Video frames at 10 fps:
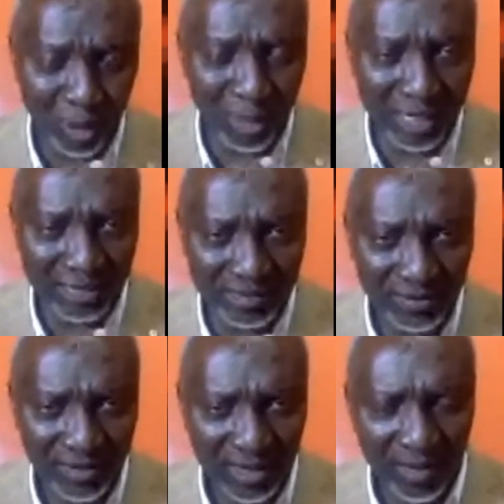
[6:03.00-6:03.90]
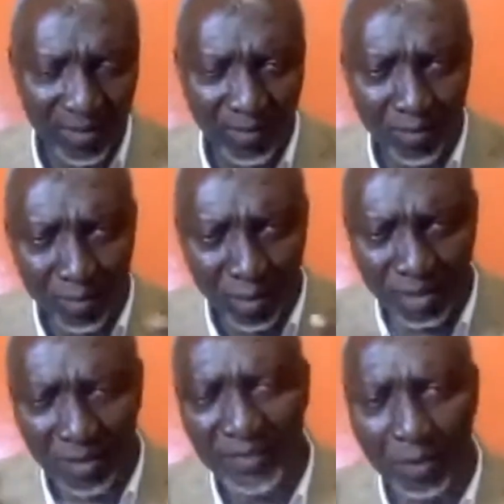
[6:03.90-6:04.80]
scholars.
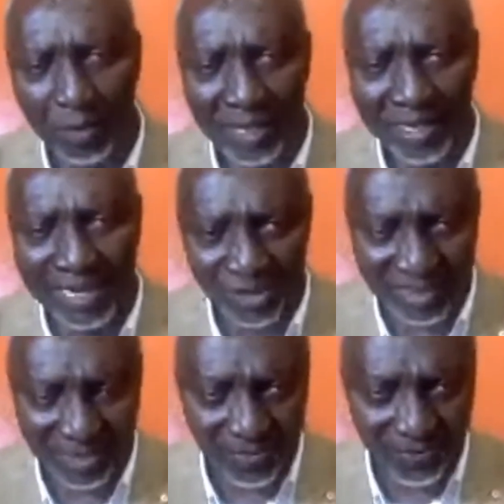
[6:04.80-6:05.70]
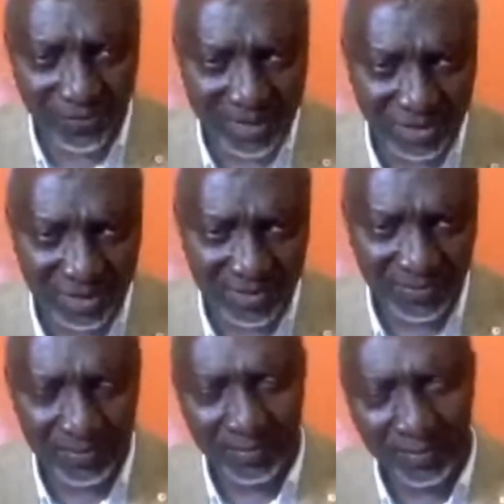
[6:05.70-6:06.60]
Most of them were lecturers in France.
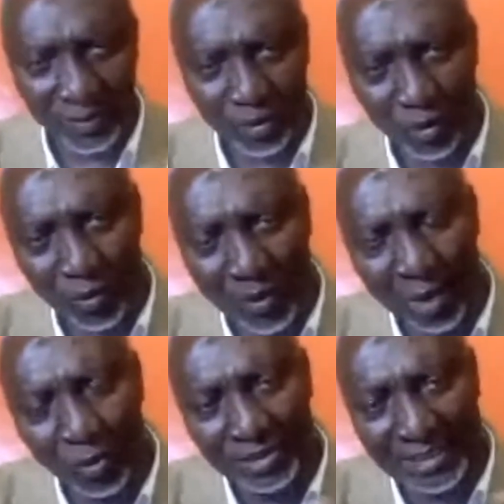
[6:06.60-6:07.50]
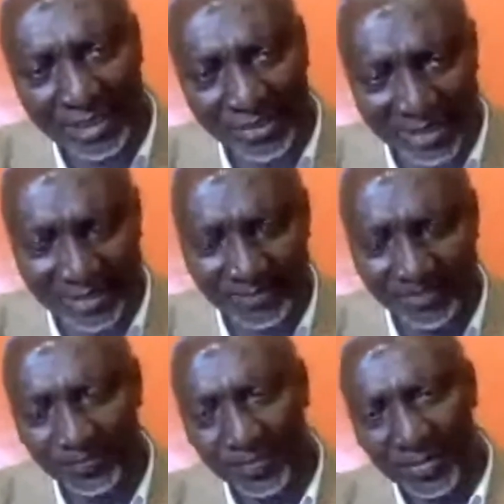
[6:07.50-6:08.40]
So one would say that
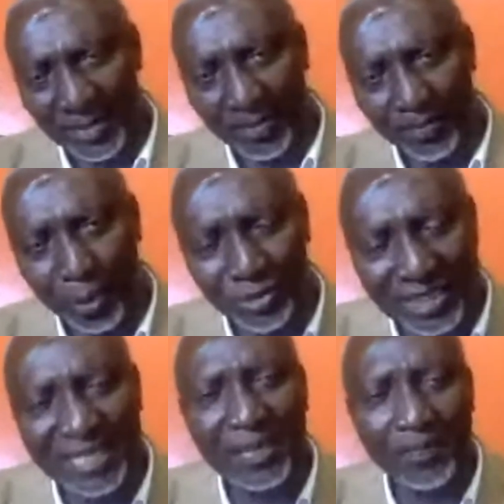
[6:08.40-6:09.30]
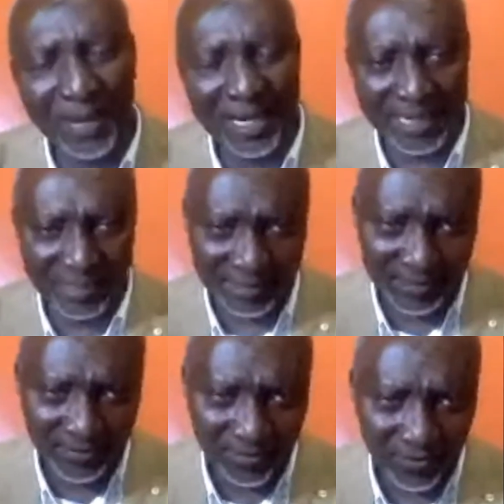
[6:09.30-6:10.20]

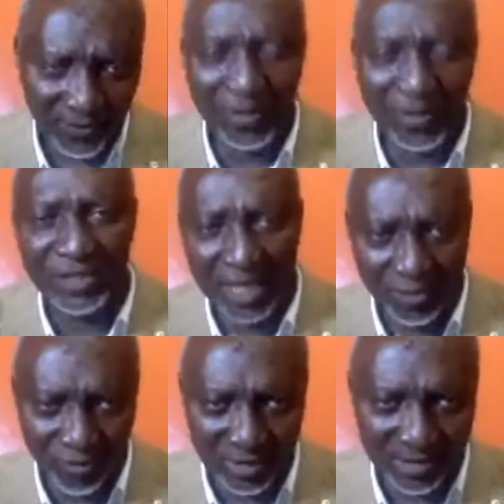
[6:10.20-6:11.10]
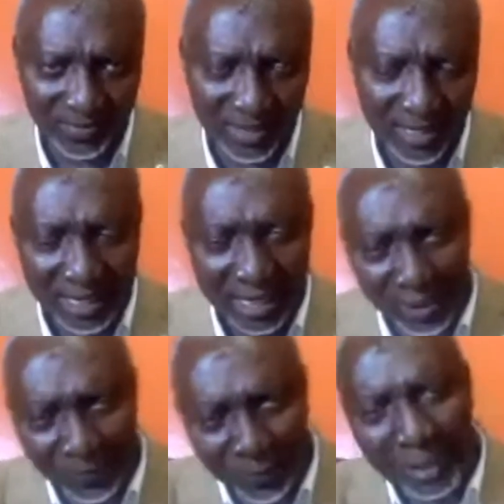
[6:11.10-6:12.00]
post-independence, French countries.
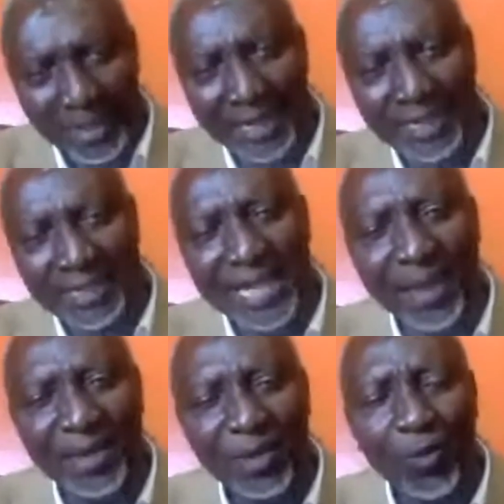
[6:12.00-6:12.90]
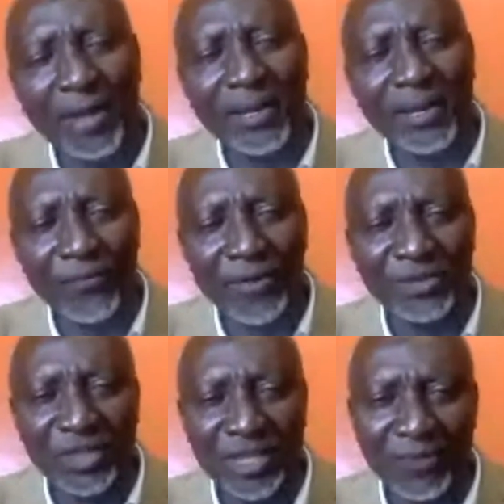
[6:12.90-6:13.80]
And if you look at the timing when the
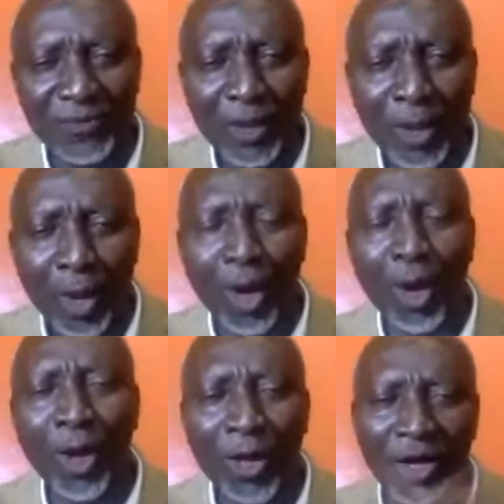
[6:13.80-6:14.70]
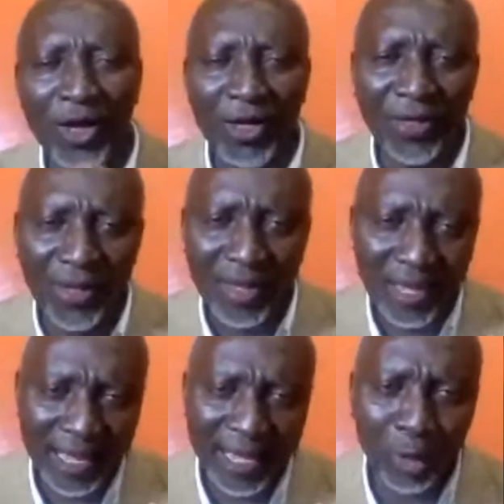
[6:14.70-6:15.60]
French gave all
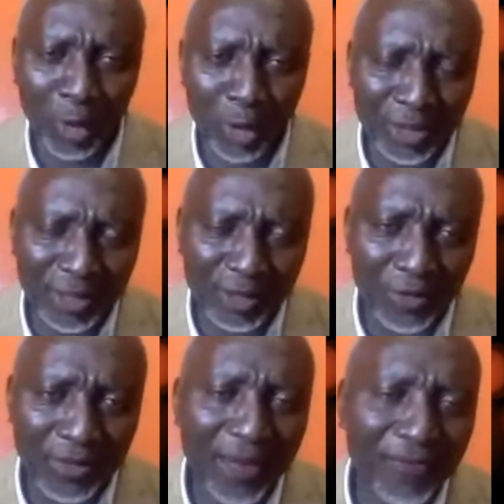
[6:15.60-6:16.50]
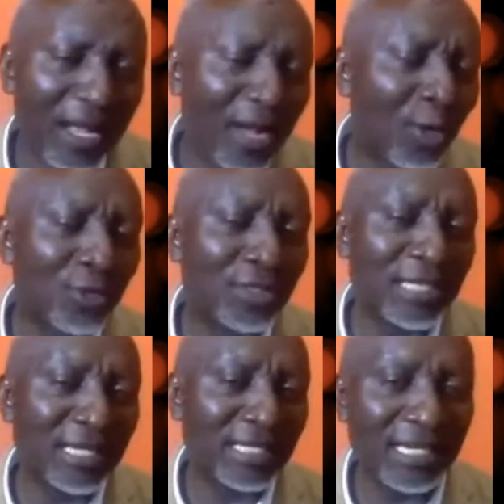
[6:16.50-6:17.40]
her colonies on the African
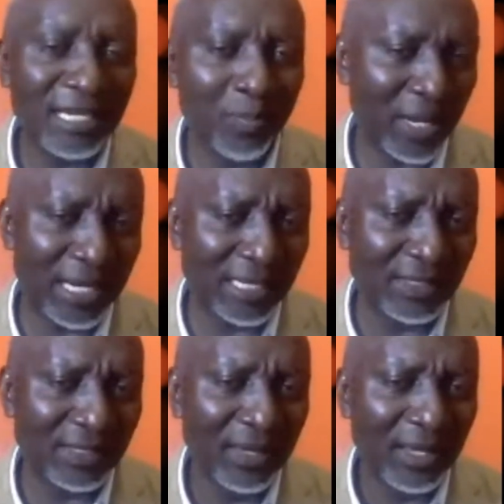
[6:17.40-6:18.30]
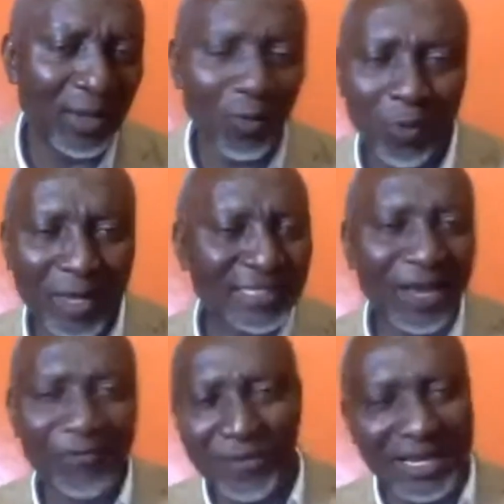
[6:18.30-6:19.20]
continent independence, West
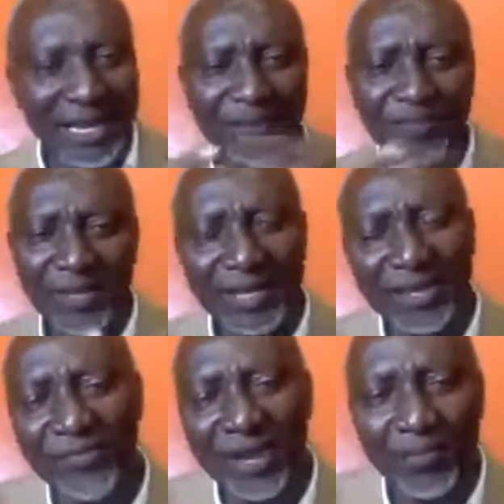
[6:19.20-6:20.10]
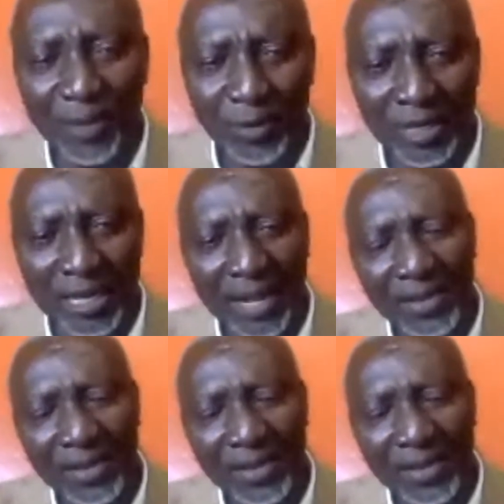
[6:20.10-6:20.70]
Africa, in a very peculiar,